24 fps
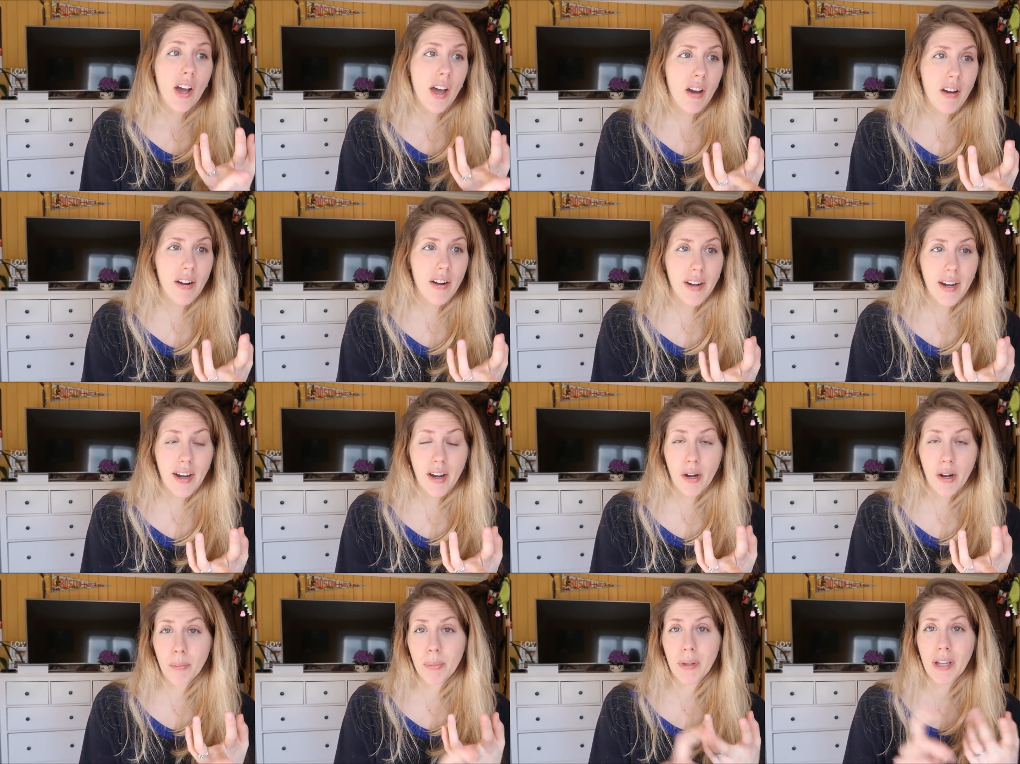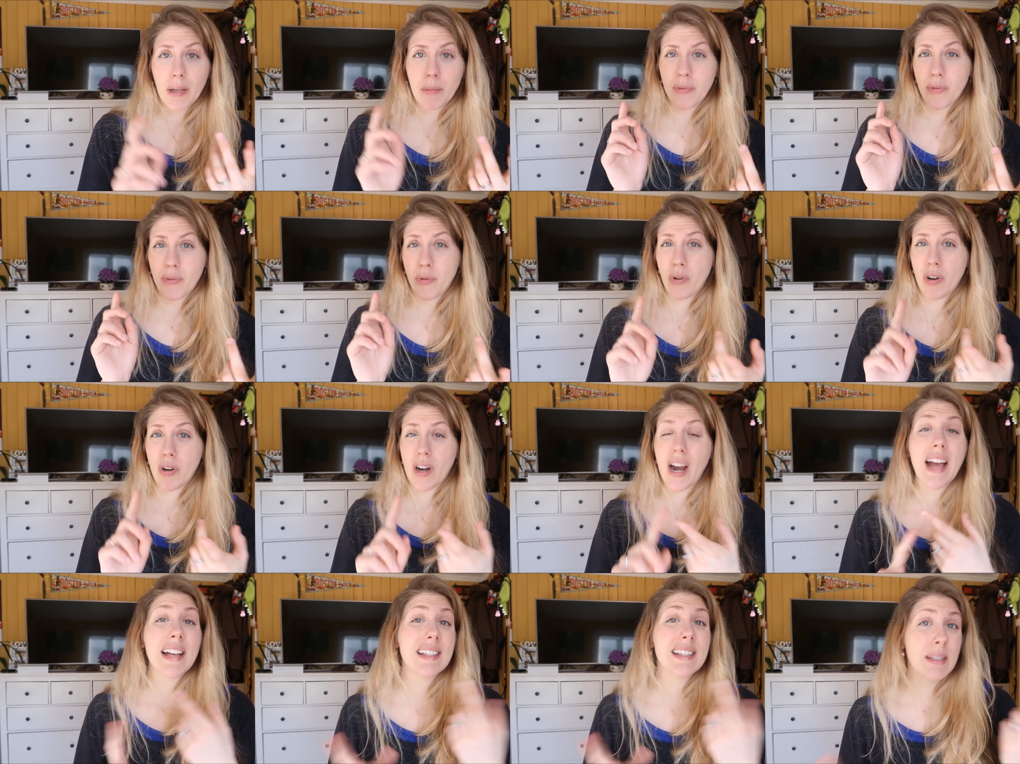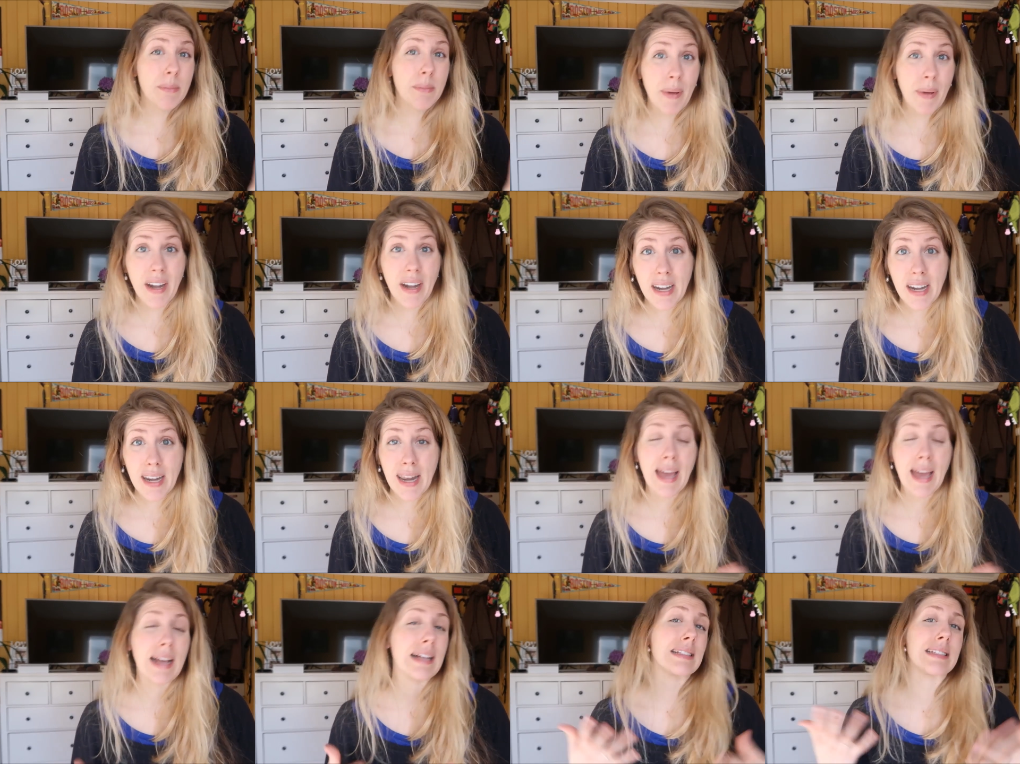on an airplane before, has it been in
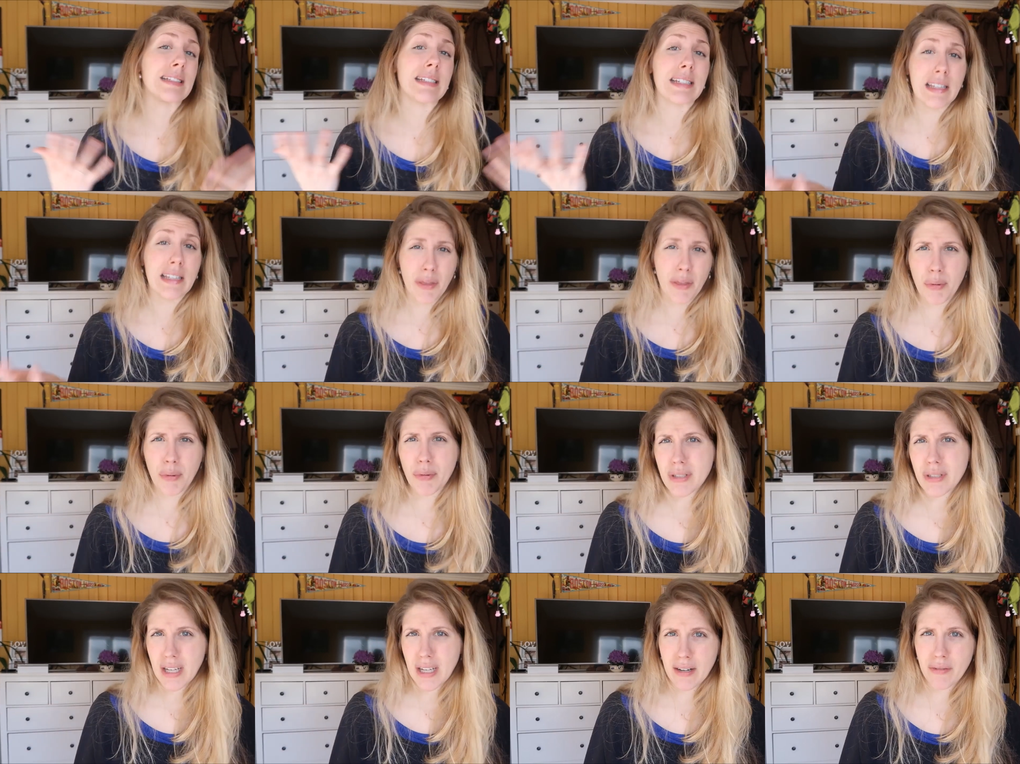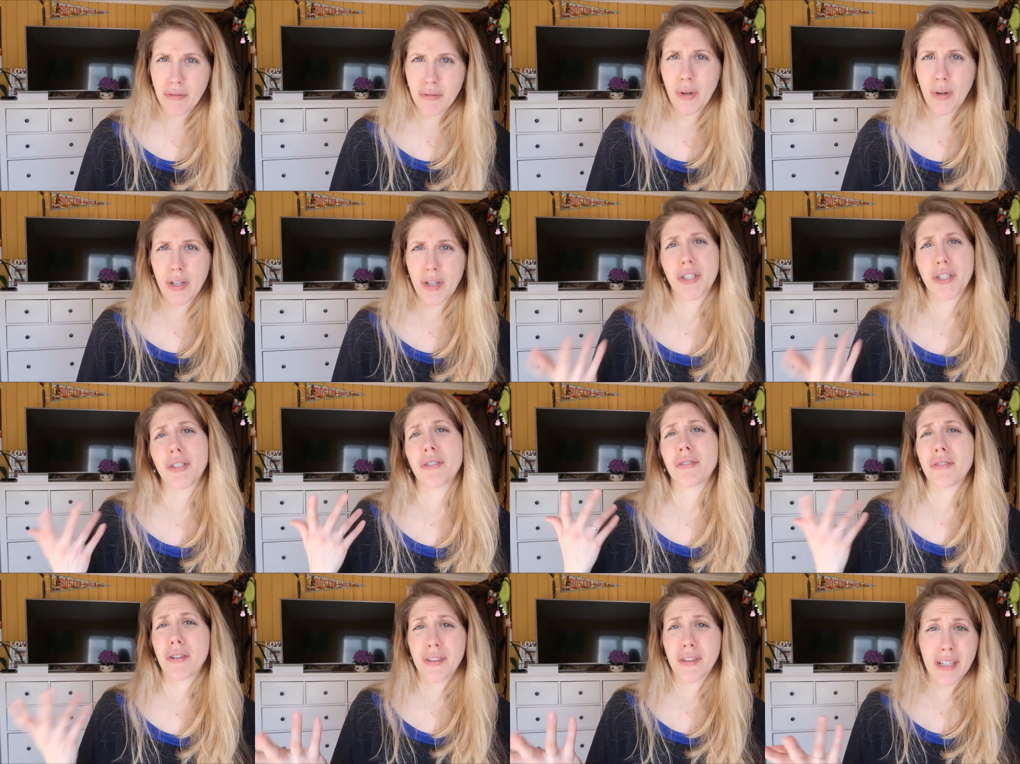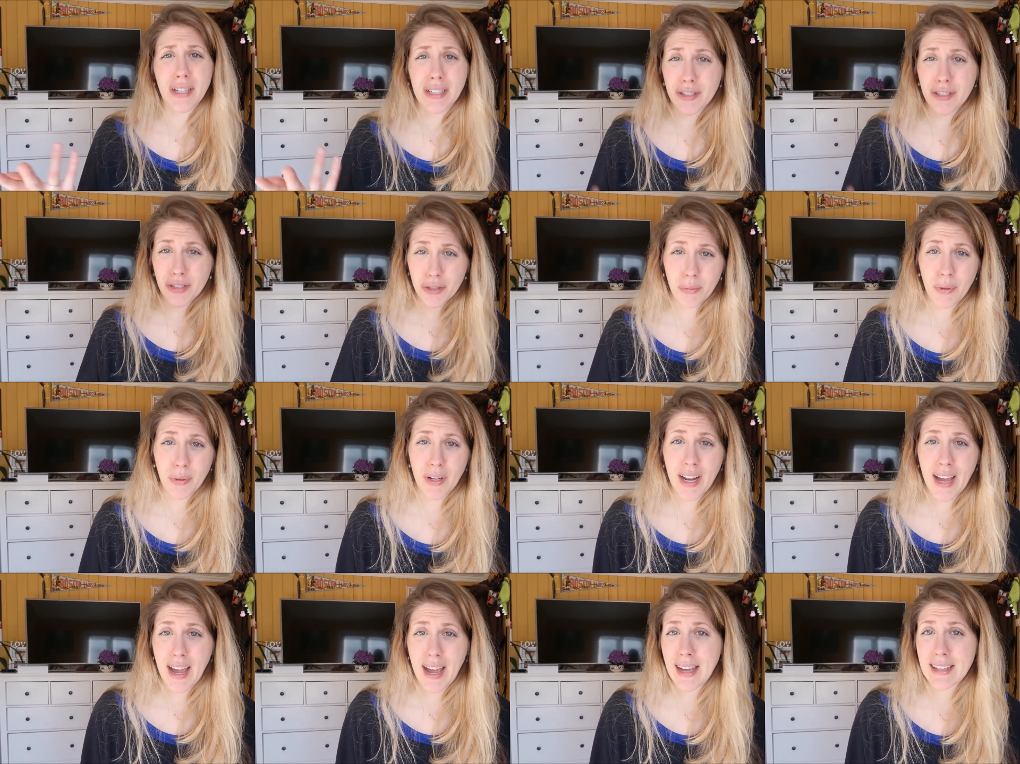an accident? Those kind of questions are things you'd
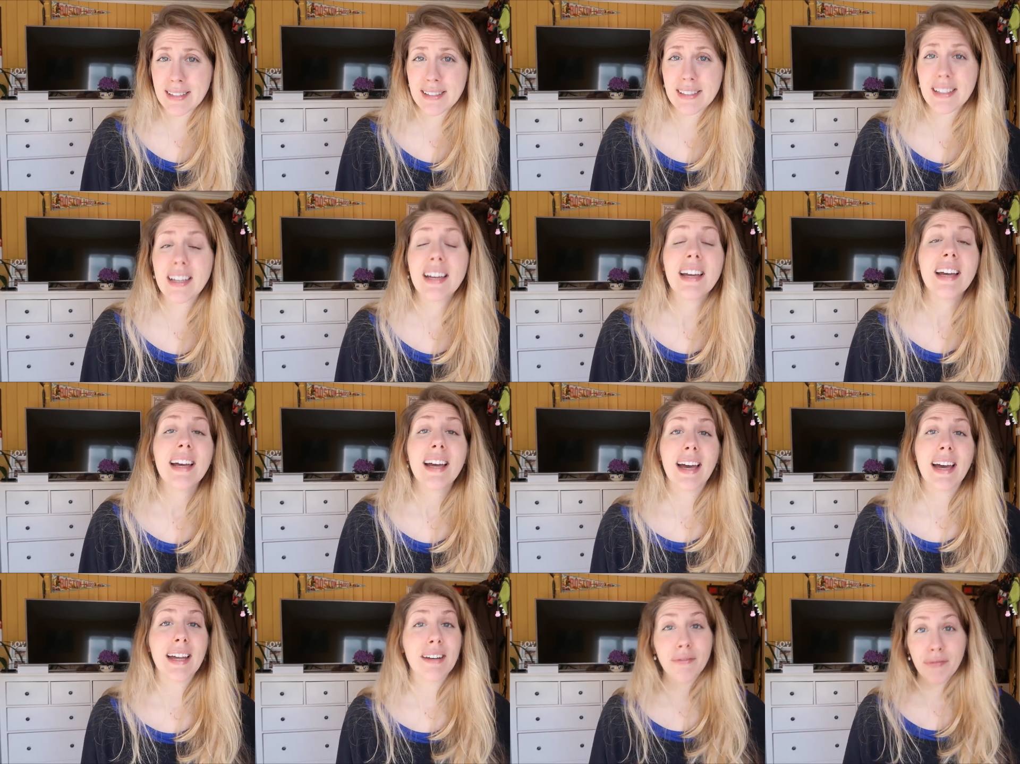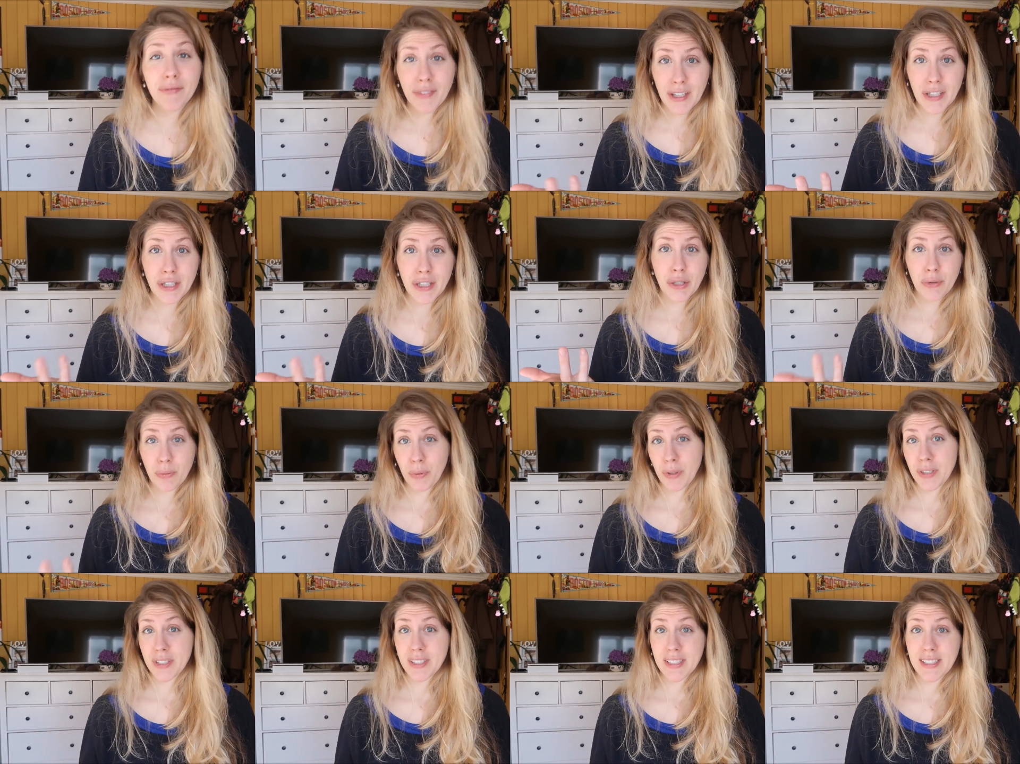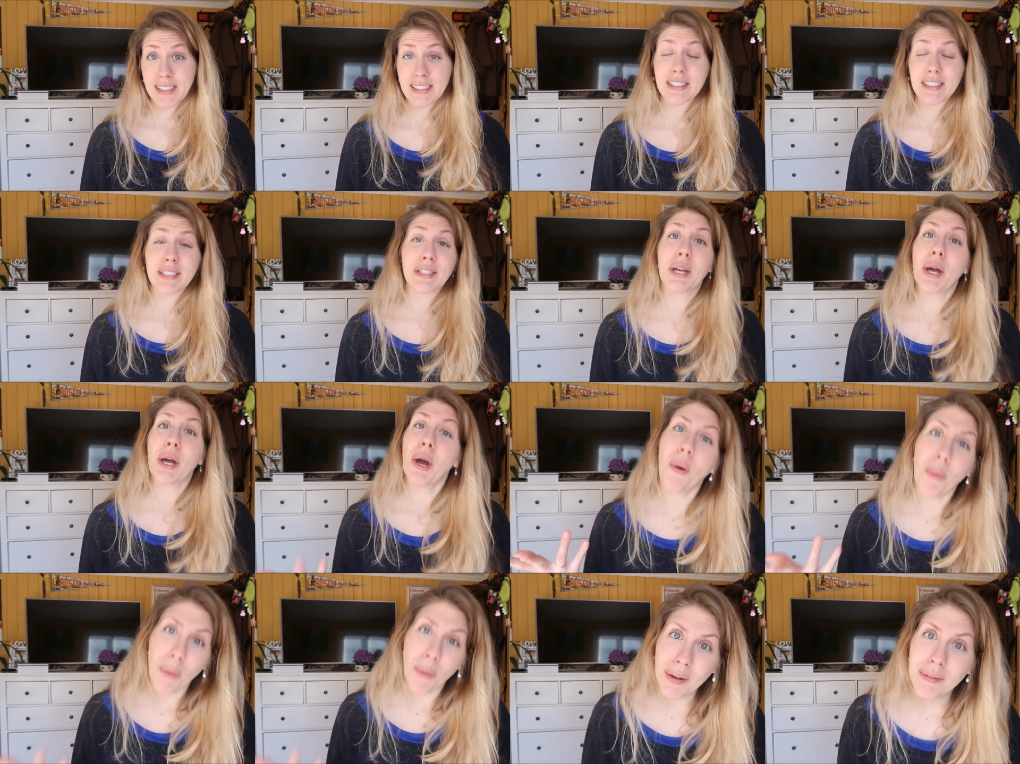want to ask and things you'd want to get to
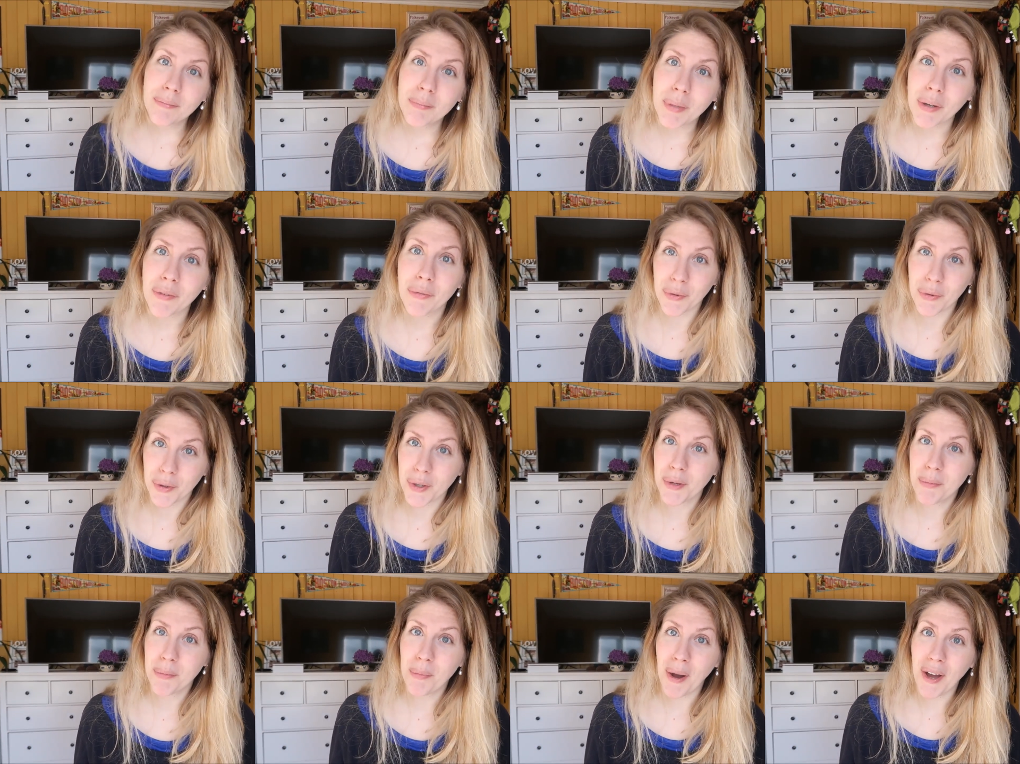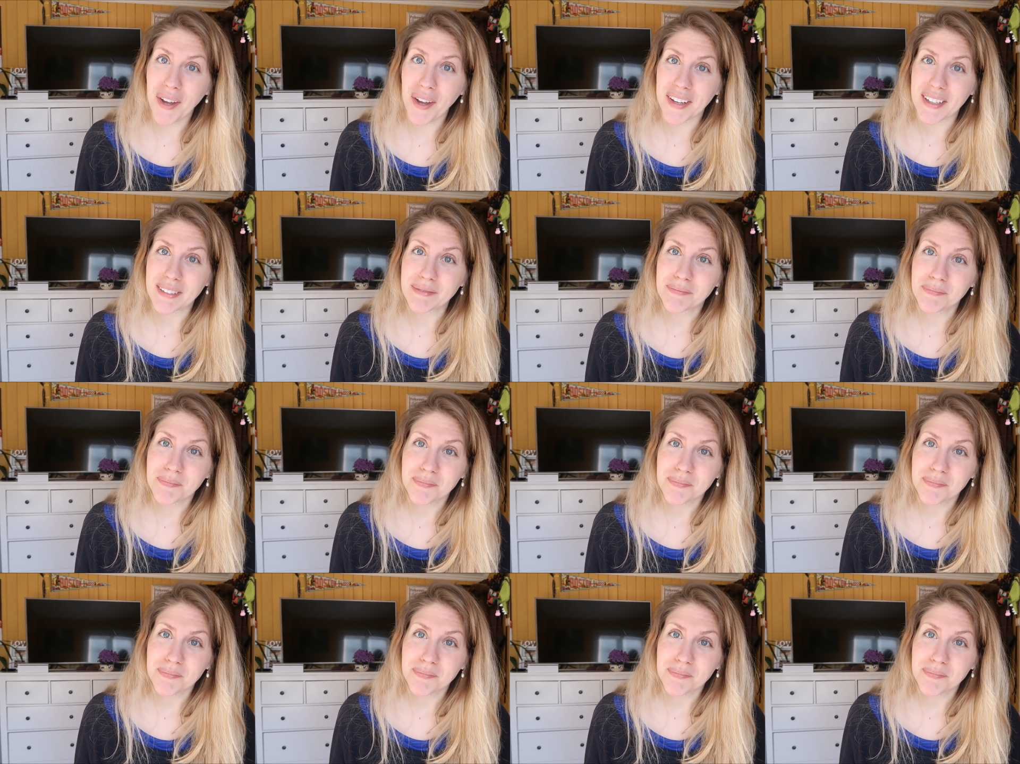know before you bought it.